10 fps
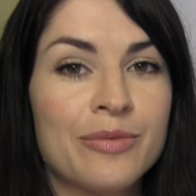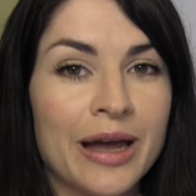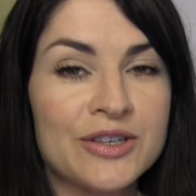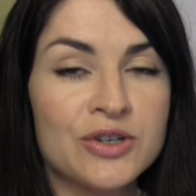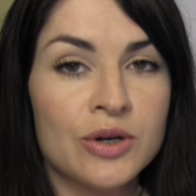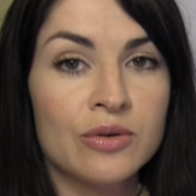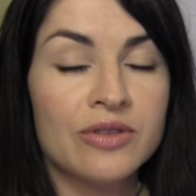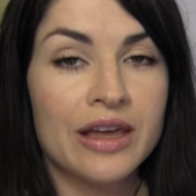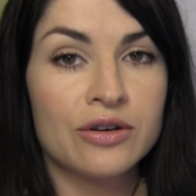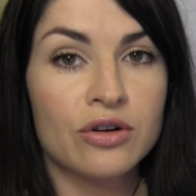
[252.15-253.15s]
The
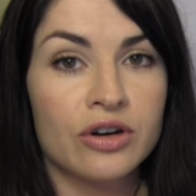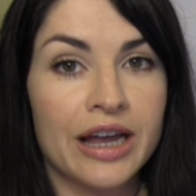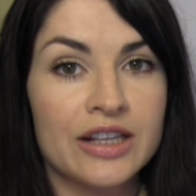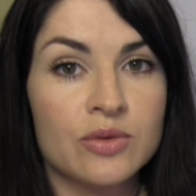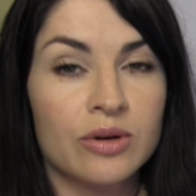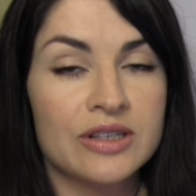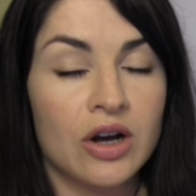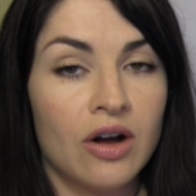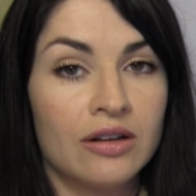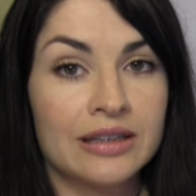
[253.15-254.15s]
masternode then creates what's
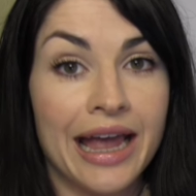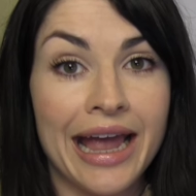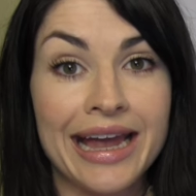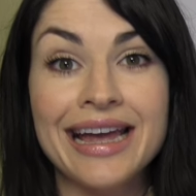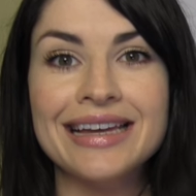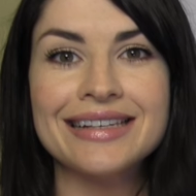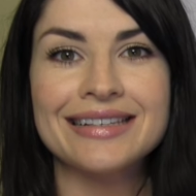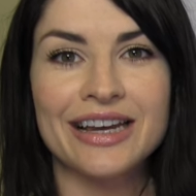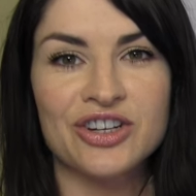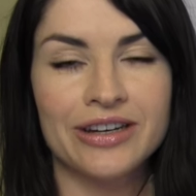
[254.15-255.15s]
called a
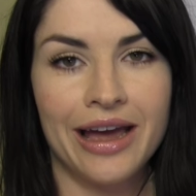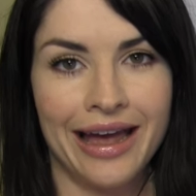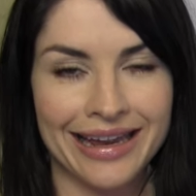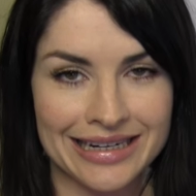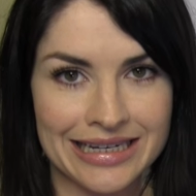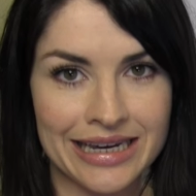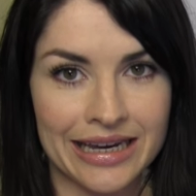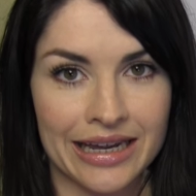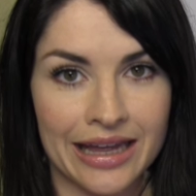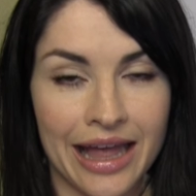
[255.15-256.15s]
session I
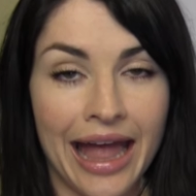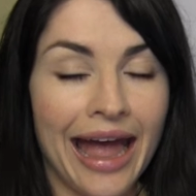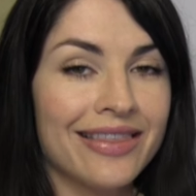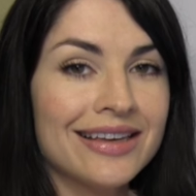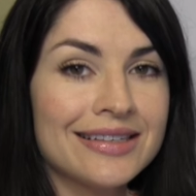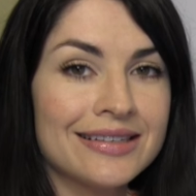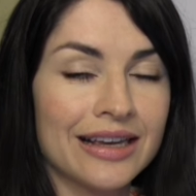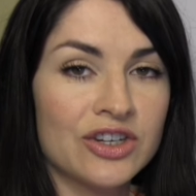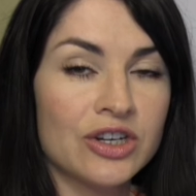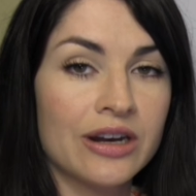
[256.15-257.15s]
D. And this
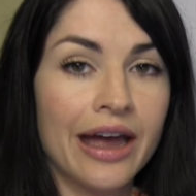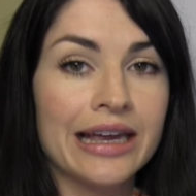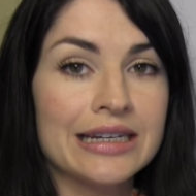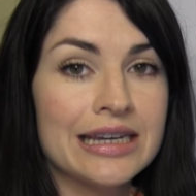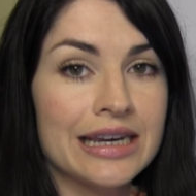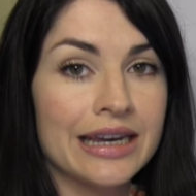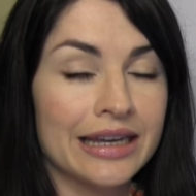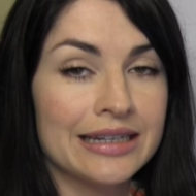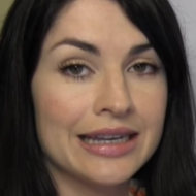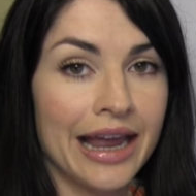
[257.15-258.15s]
session I D
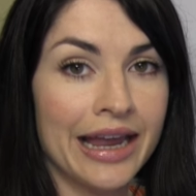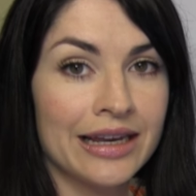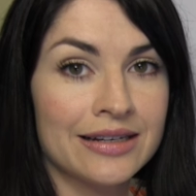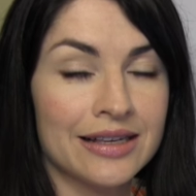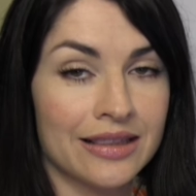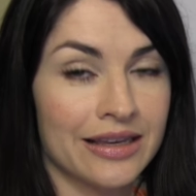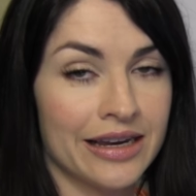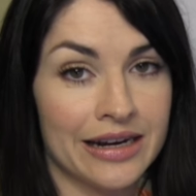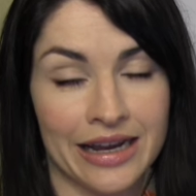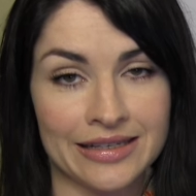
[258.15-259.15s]
contains
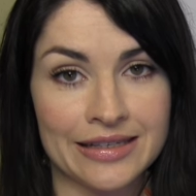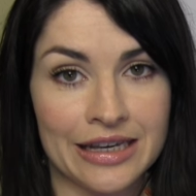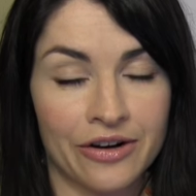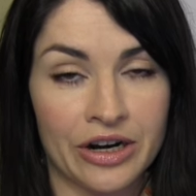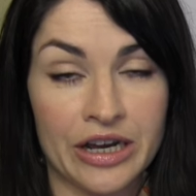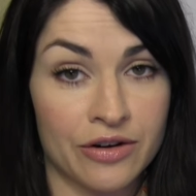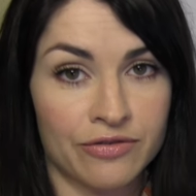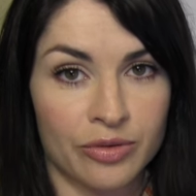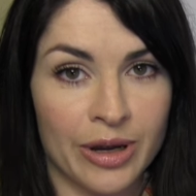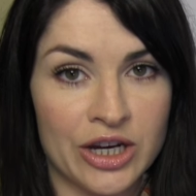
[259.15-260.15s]
the necessary
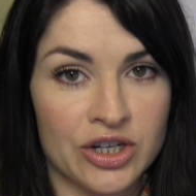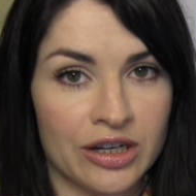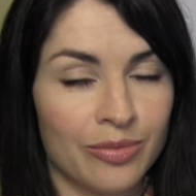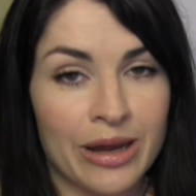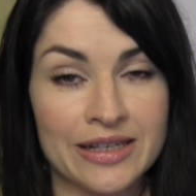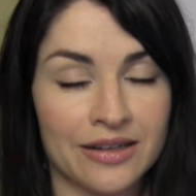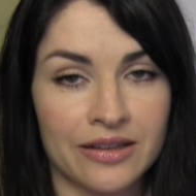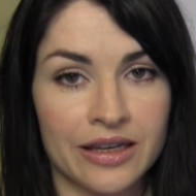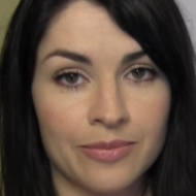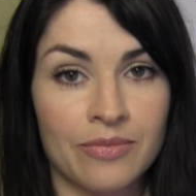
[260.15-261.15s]
information,
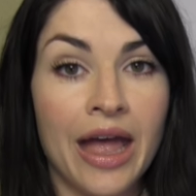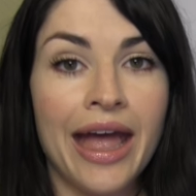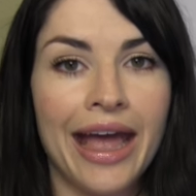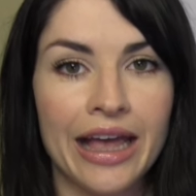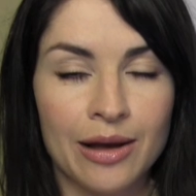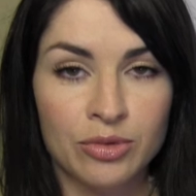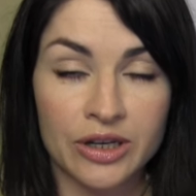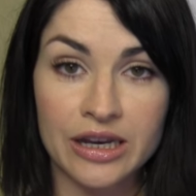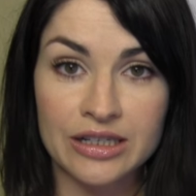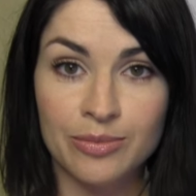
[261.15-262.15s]
basically, hey, I'm
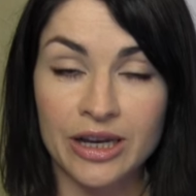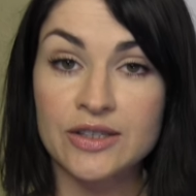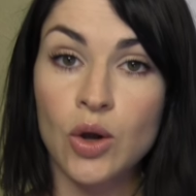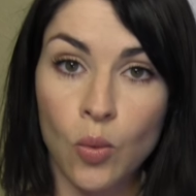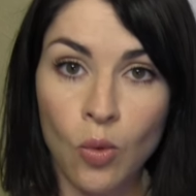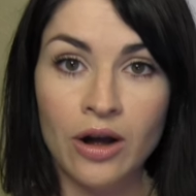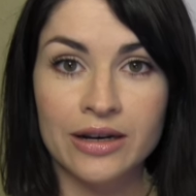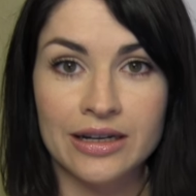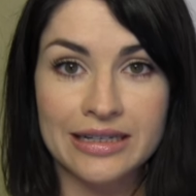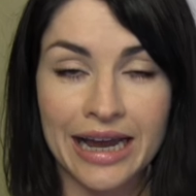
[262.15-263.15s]
looking to mix
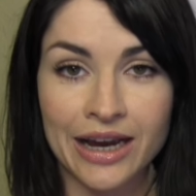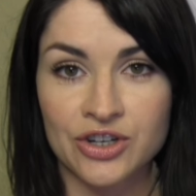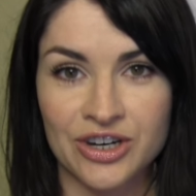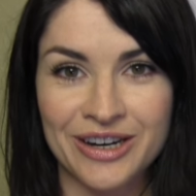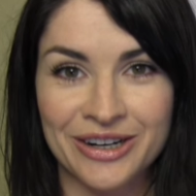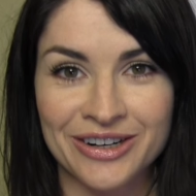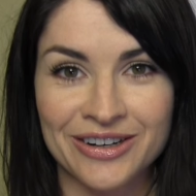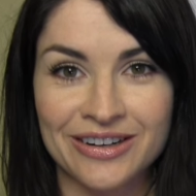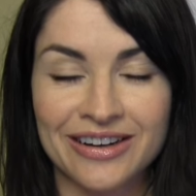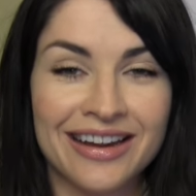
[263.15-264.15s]
one dash here,